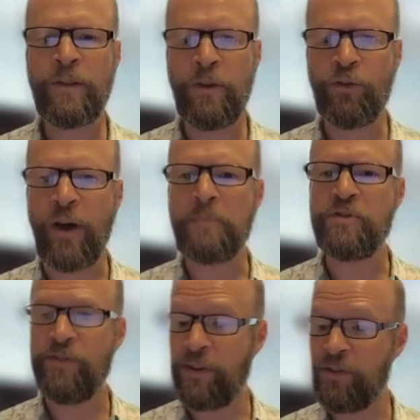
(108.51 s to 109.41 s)
Those
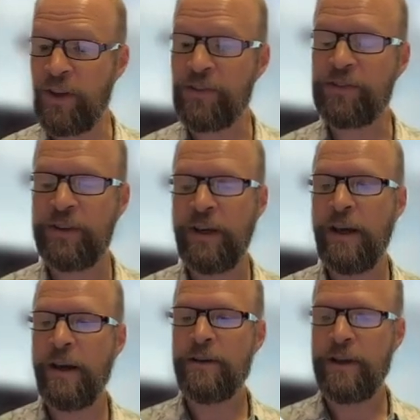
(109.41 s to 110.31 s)
options exist
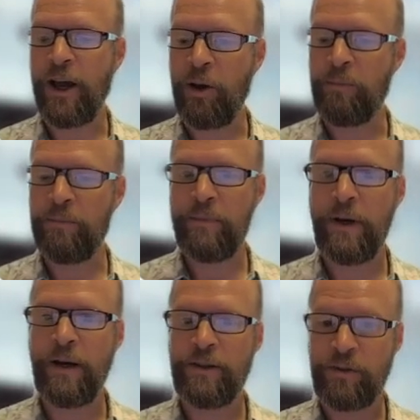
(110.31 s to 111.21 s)
to help
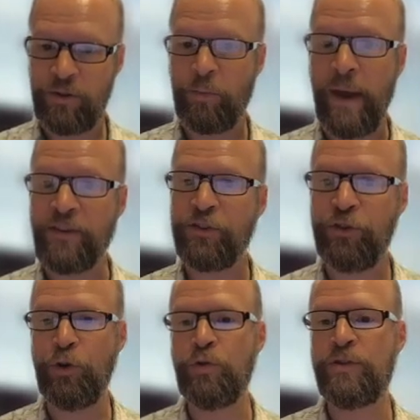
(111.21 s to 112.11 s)
to best
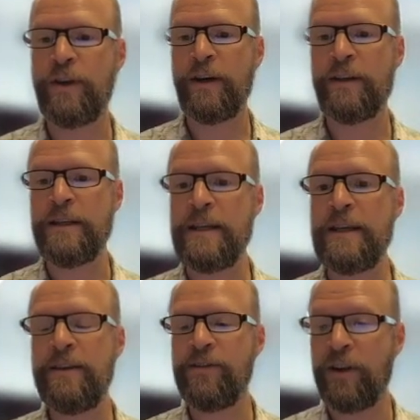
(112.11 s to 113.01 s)
suit the
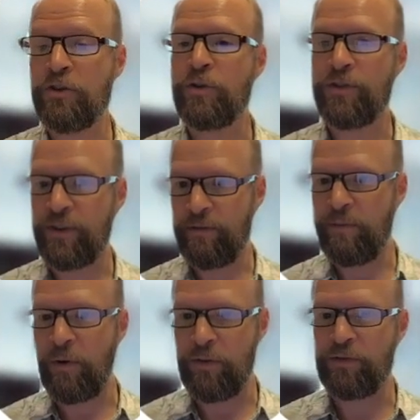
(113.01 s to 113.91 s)
needs and interests of
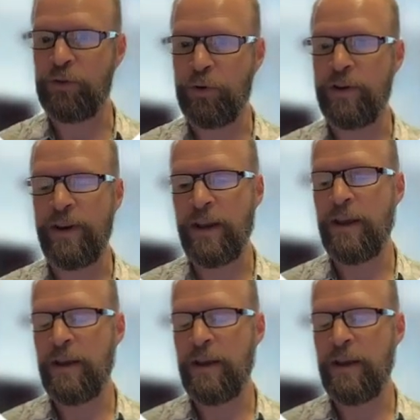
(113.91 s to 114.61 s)
both the student,